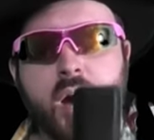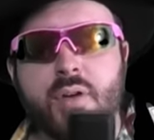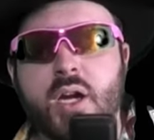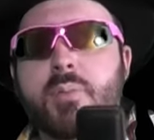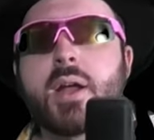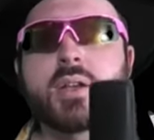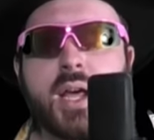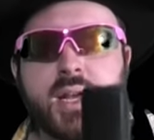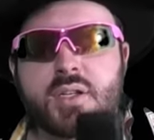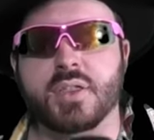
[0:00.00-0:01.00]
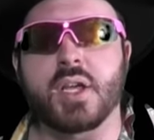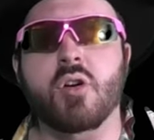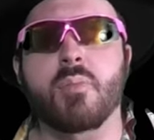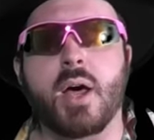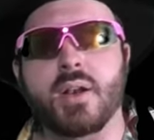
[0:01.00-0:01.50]
I recommend getting into
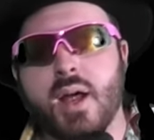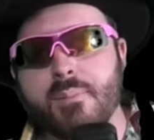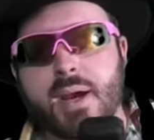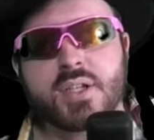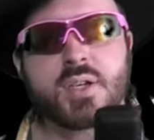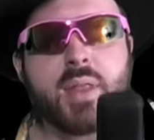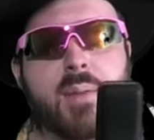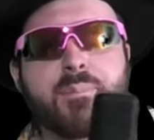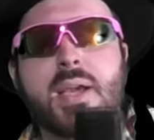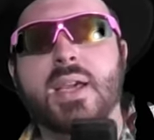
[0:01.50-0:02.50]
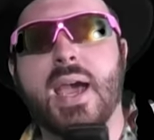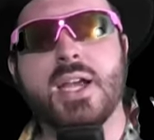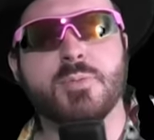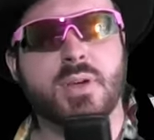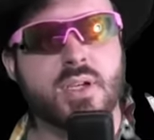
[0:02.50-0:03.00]
Theatre of Blood and making some of that big
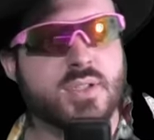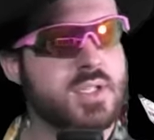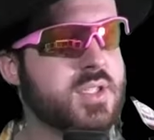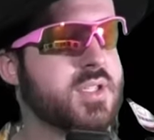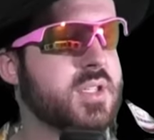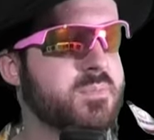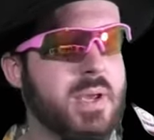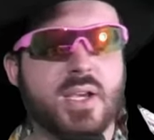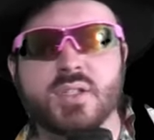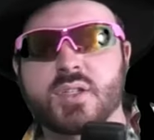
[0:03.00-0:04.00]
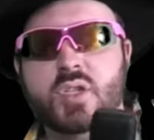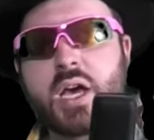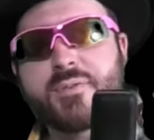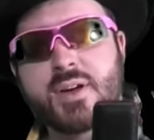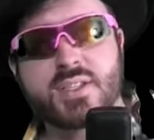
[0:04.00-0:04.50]
cash because this is as big as the
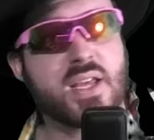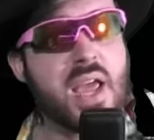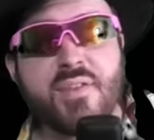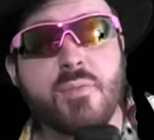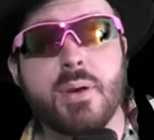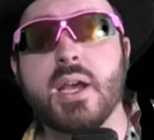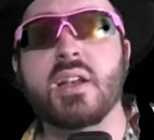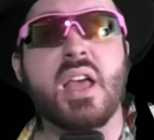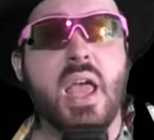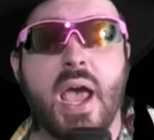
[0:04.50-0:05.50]
Scythe has ever been